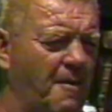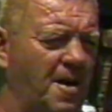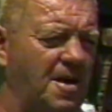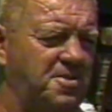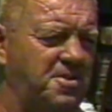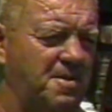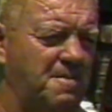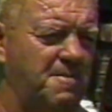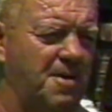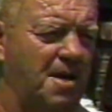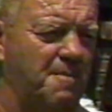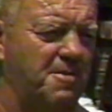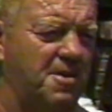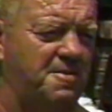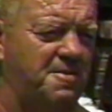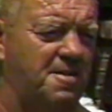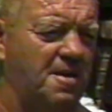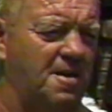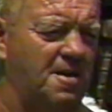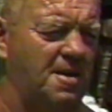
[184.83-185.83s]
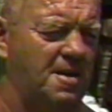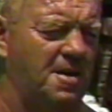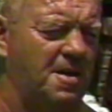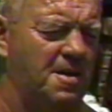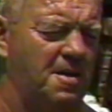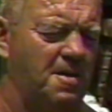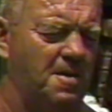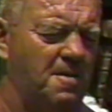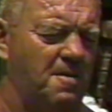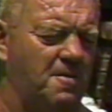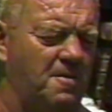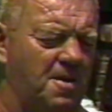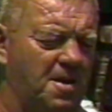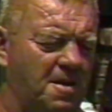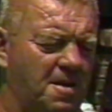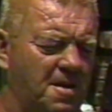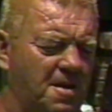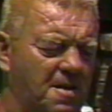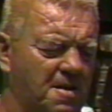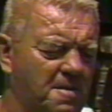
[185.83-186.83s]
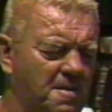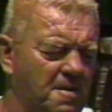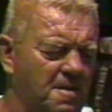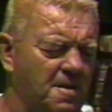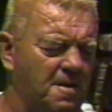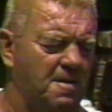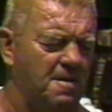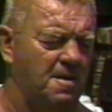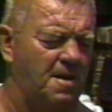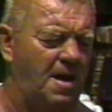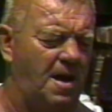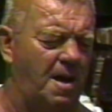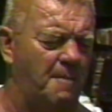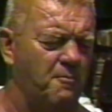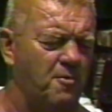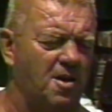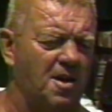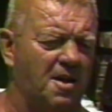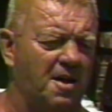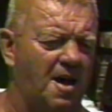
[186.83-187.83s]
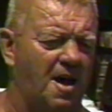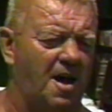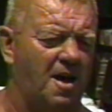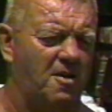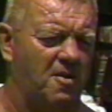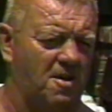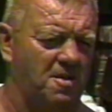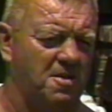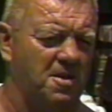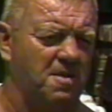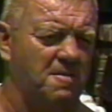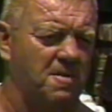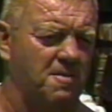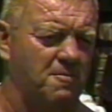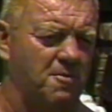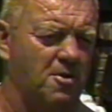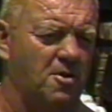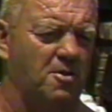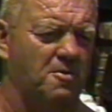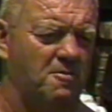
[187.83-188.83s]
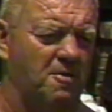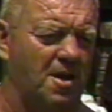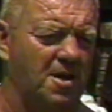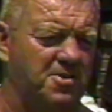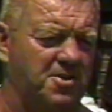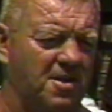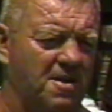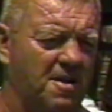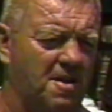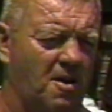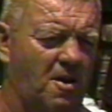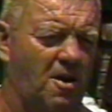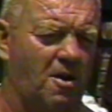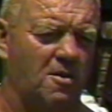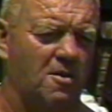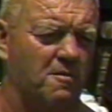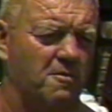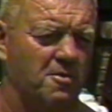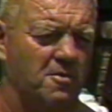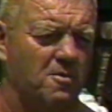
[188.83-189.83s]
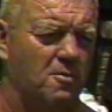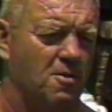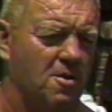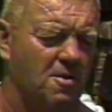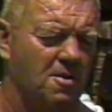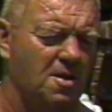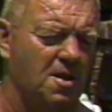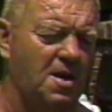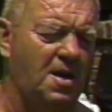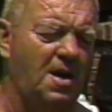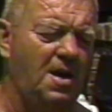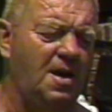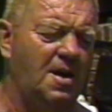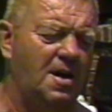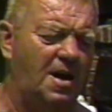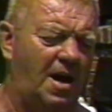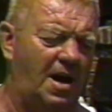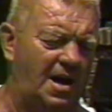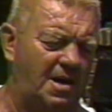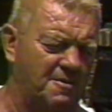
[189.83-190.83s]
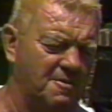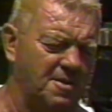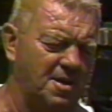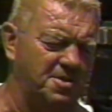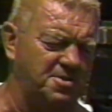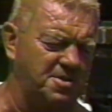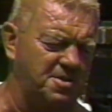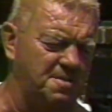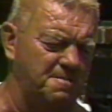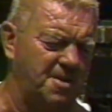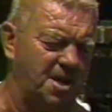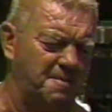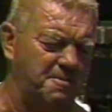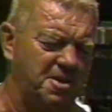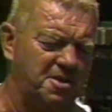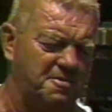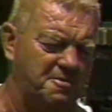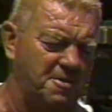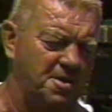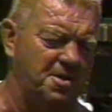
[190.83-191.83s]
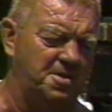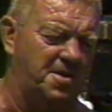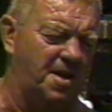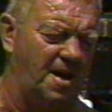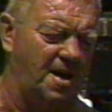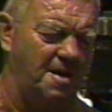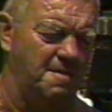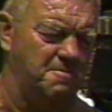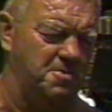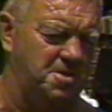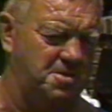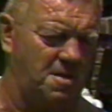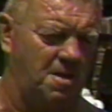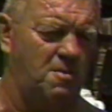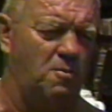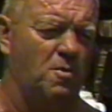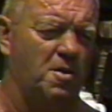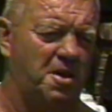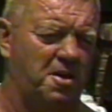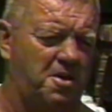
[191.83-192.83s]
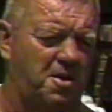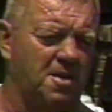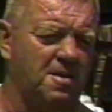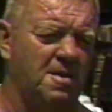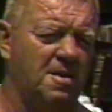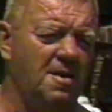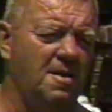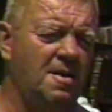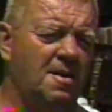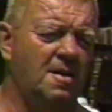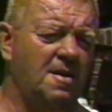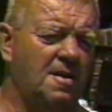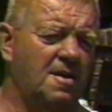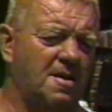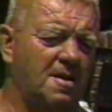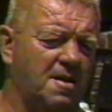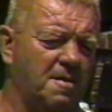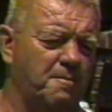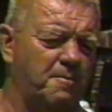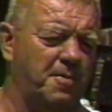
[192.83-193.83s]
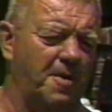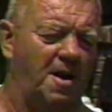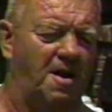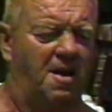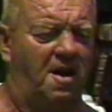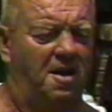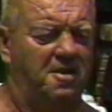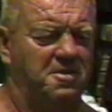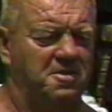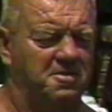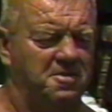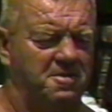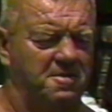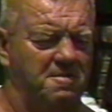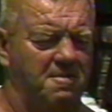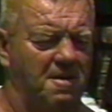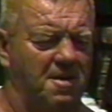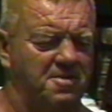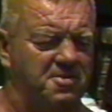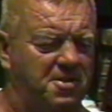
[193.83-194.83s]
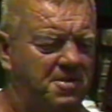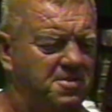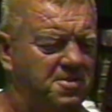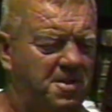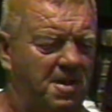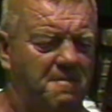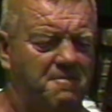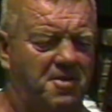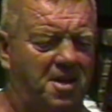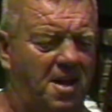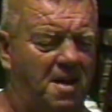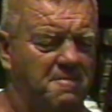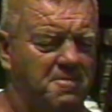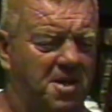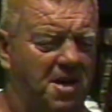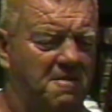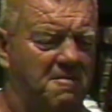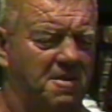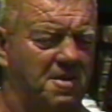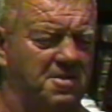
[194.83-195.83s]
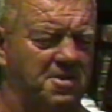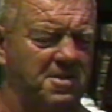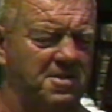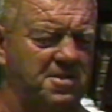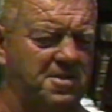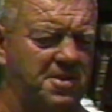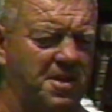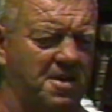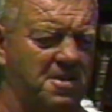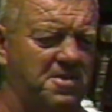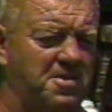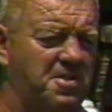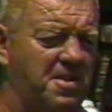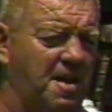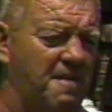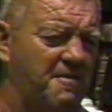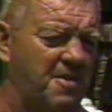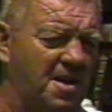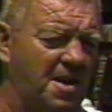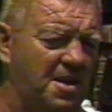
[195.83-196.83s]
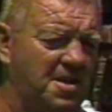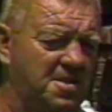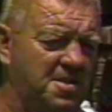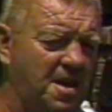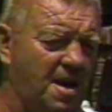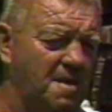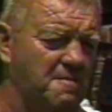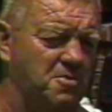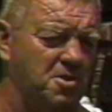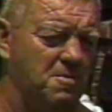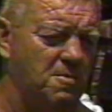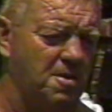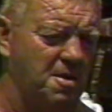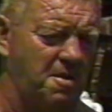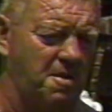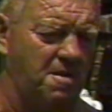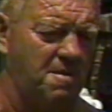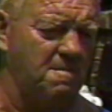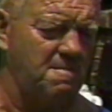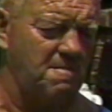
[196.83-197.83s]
wrestle maybe when I'm really out on the road wrestling all over the world. I'll wrestle maybe 3 times a week. Compared, I used to wrestle sometimes, I'd wrestle 6, 7, 8 times a week.